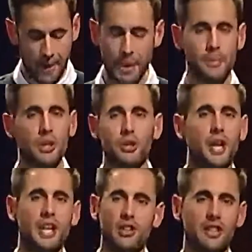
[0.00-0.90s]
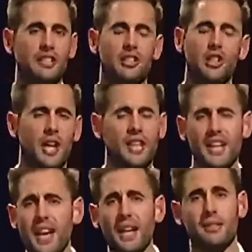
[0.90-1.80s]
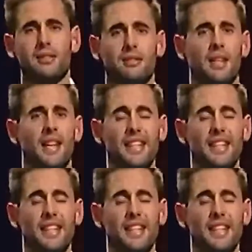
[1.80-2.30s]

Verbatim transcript: And maybe you're hearing this and you're like, yes.